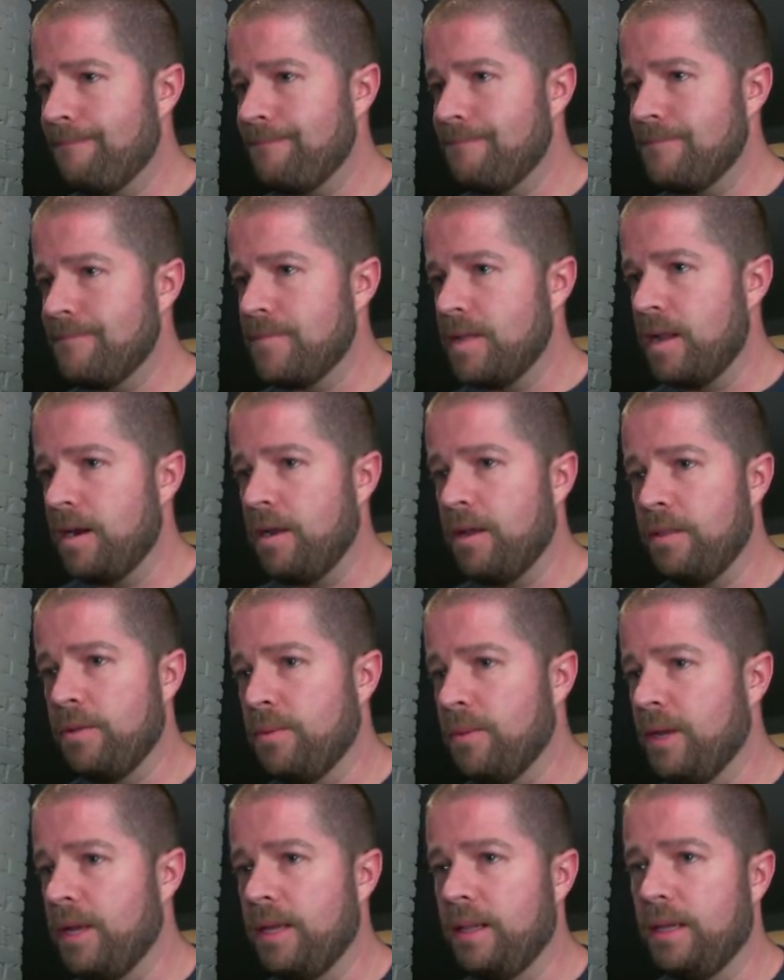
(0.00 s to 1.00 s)
And either
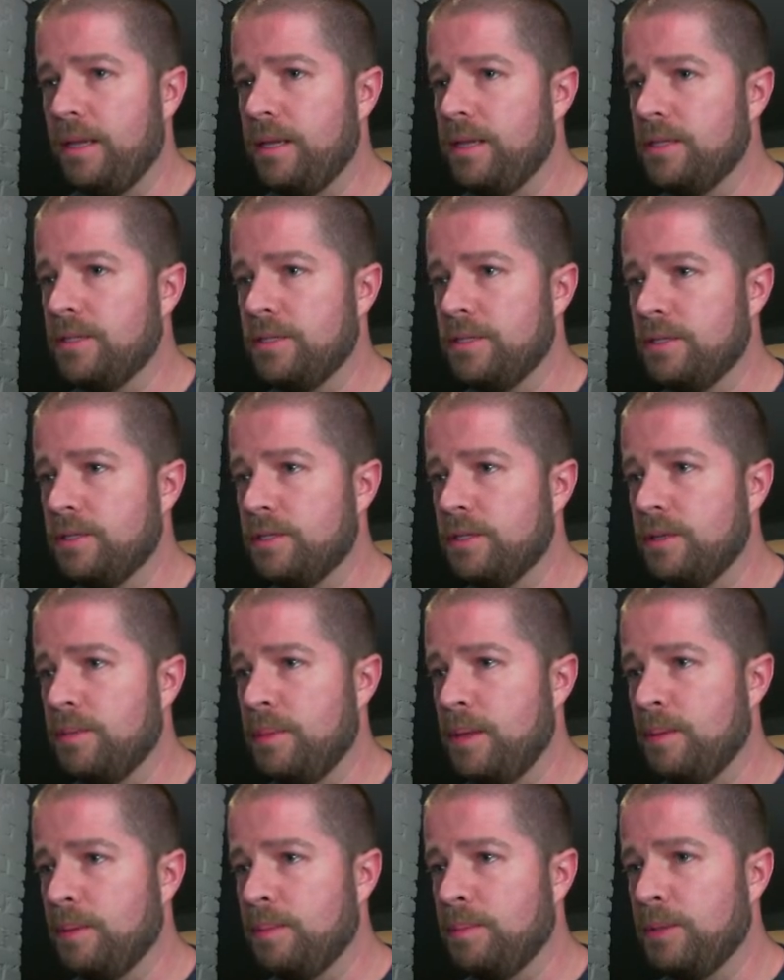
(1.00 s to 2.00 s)
way, like, he's just going to be able
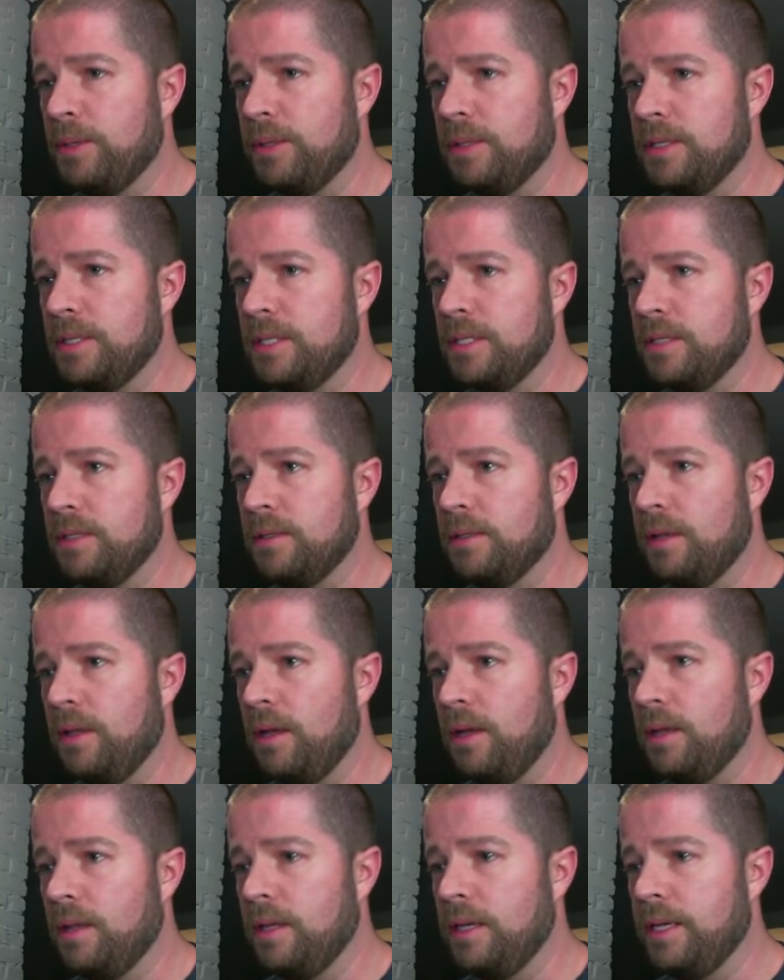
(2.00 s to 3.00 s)
to put the Steelclaw
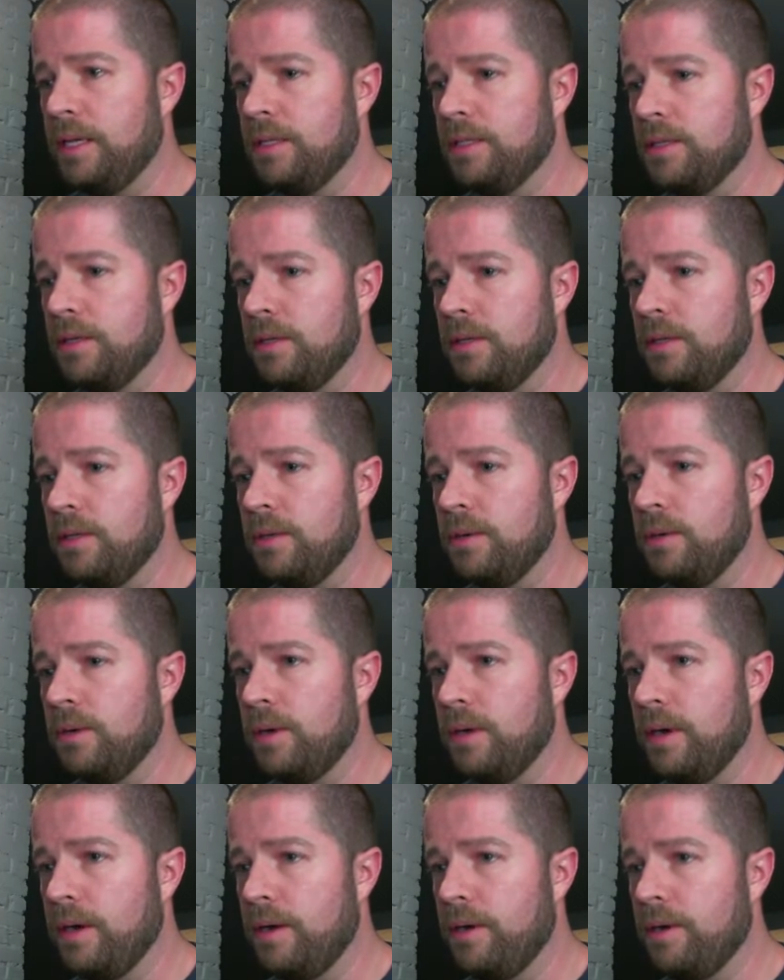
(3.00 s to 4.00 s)
Lance on the Ogre
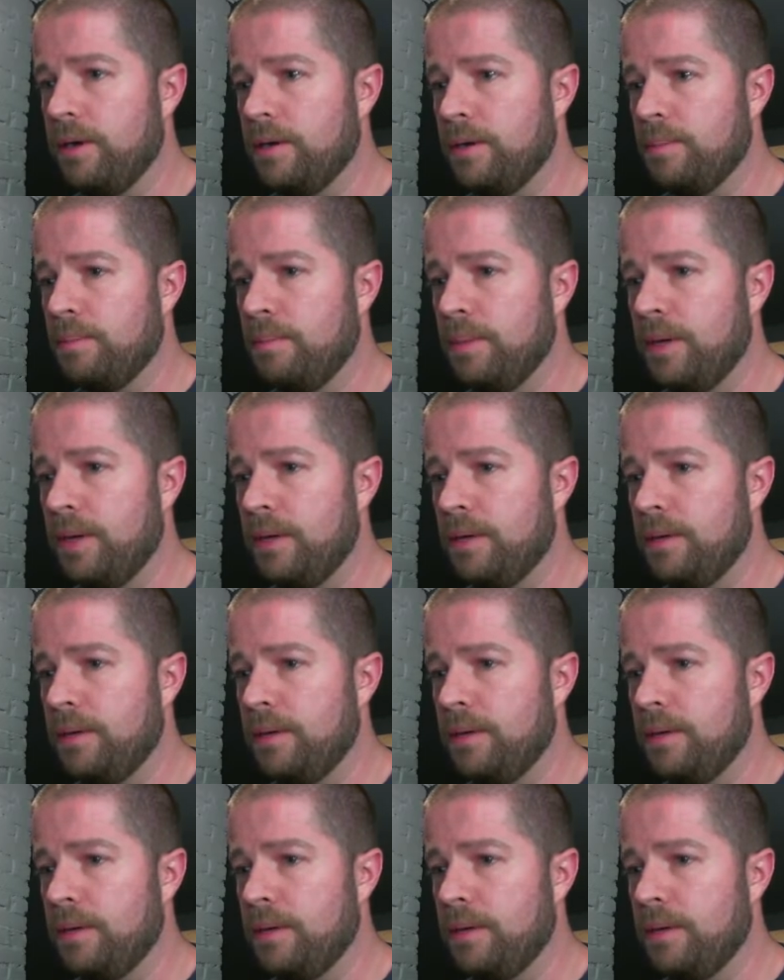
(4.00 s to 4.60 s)
Errant, but,